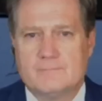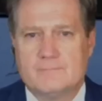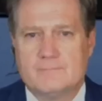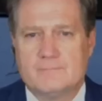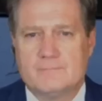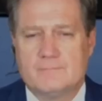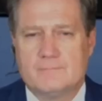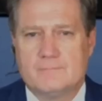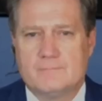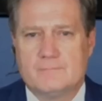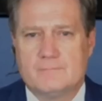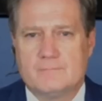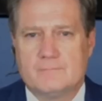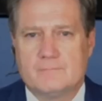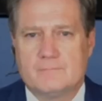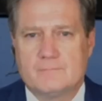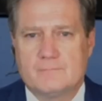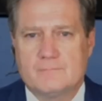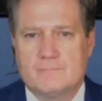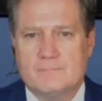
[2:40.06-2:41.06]

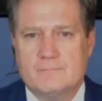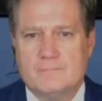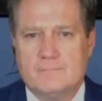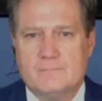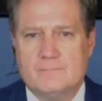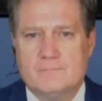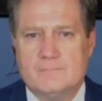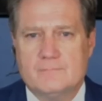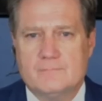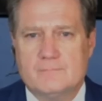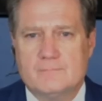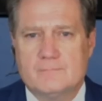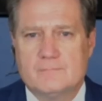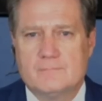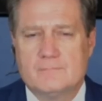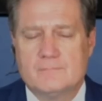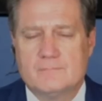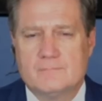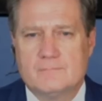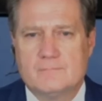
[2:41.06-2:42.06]

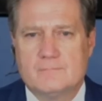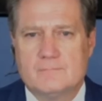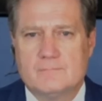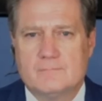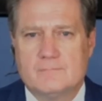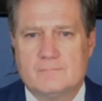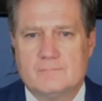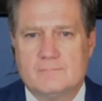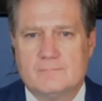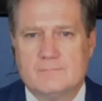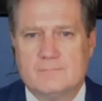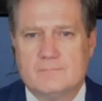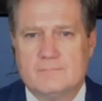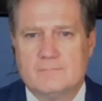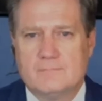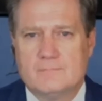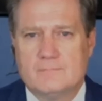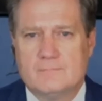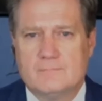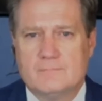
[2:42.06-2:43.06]

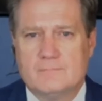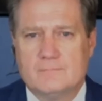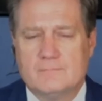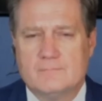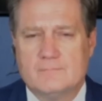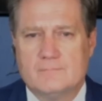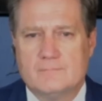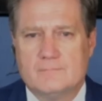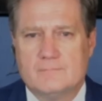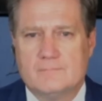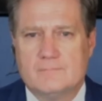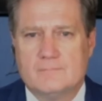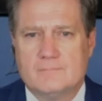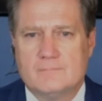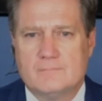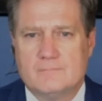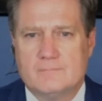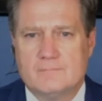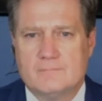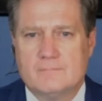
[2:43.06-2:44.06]

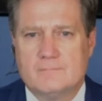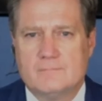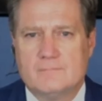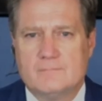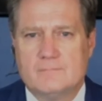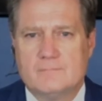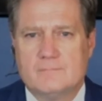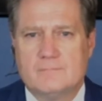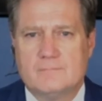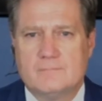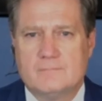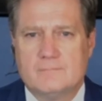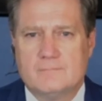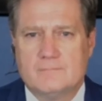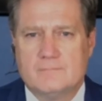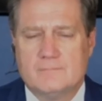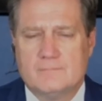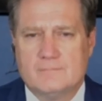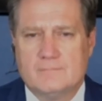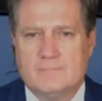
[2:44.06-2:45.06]

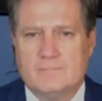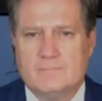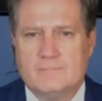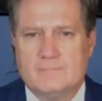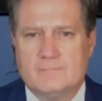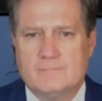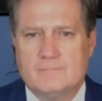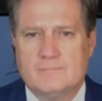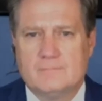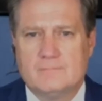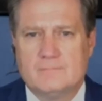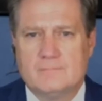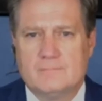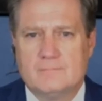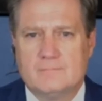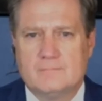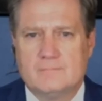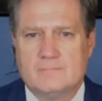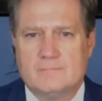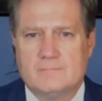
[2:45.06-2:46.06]

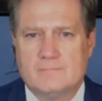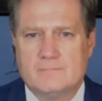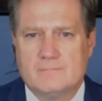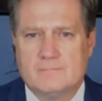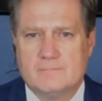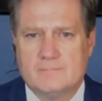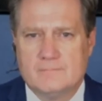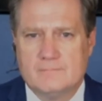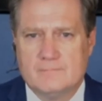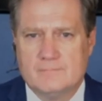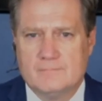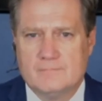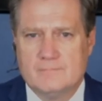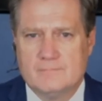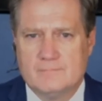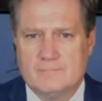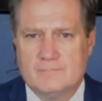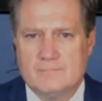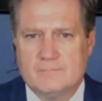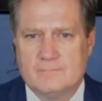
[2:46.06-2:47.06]

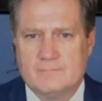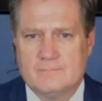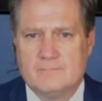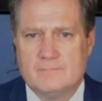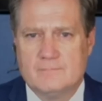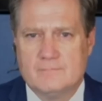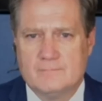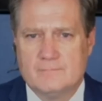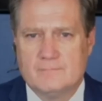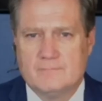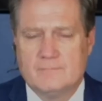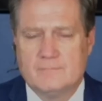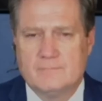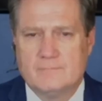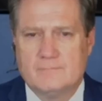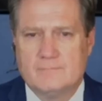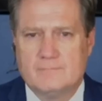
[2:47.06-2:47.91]
(silent)